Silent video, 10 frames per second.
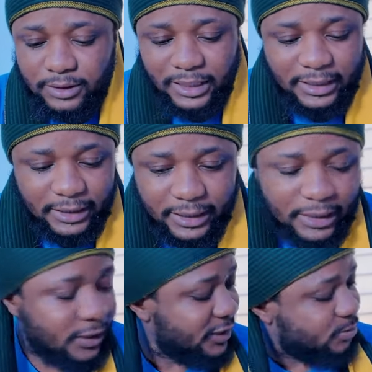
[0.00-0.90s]
Then
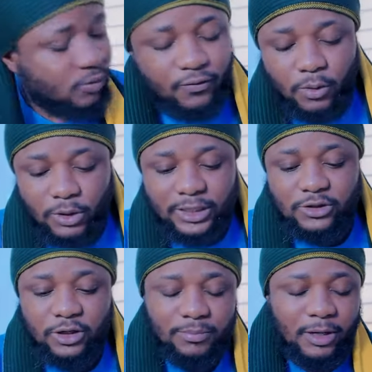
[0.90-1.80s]
again, let's move forward. Let's
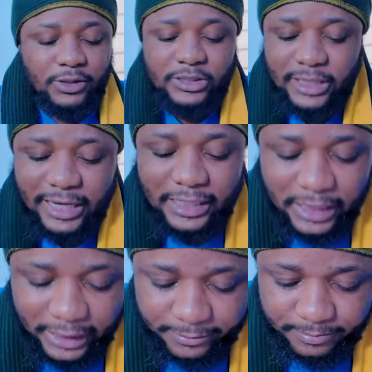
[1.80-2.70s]
talk about this uh,
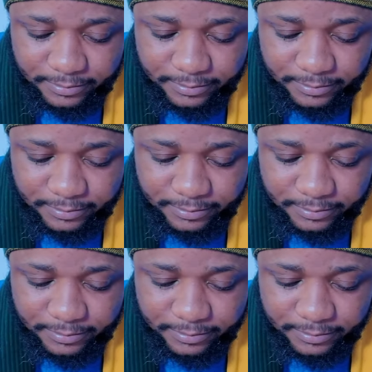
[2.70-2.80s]
headline.